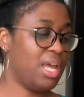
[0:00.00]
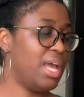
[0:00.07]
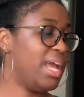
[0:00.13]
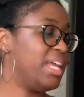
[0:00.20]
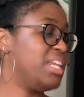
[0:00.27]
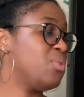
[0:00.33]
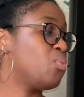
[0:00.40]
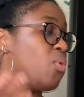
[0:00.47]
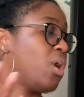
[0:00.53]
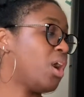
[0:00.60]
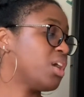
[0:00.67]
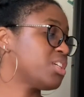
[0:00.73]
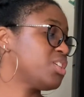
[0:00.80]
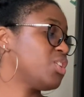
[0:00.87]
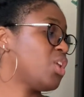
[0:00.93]
And he
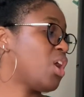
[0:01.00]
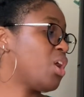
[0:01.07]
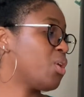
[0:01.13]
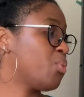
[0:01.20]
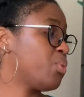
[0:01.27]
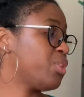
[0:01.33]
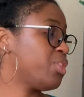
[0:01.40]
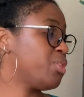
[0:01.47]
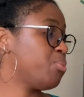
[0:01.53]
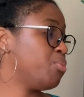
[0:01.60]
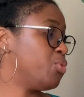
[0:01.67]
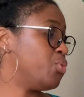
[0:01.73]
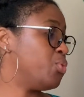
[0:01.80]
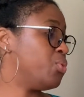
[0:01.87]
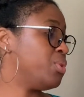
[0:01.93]
walked along with the
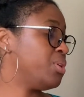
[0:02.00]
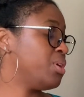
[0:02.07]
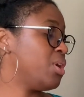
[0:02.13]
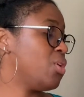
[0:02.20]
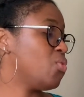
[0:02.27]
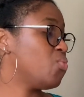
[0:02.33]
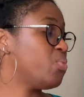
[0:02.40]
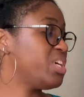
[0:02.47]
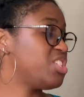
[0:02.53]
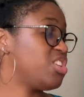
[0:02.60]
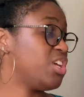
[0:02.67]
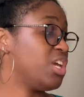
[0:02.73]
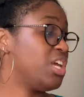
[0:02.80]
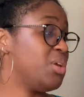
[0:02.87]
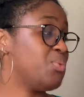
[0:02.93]
moon,
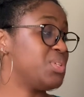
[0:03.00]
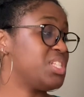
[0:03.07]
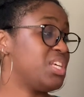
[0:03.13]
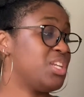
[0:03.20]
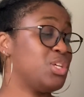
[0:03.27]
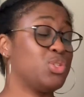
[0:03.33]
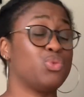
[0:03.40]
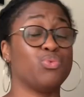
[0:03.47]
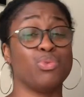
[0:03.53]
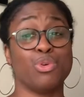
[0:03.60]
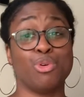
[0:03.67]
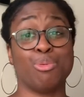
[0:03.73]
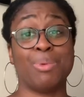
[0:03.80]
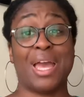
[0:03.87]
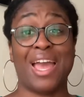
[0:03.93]
wishing he was in his
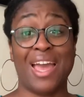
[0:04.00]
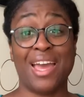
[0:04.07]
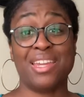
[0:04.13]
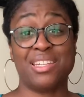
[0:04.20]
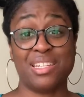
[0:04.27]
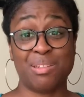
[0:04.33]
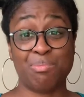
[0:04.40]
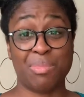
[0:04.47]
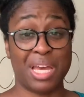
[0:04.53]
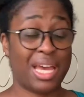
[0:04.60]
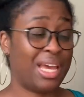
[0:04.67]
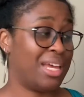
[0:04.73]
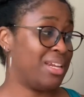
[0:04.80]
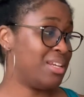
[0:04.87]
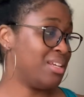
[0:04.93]
room and in
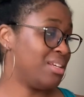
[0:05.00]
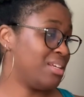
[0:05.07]
bed.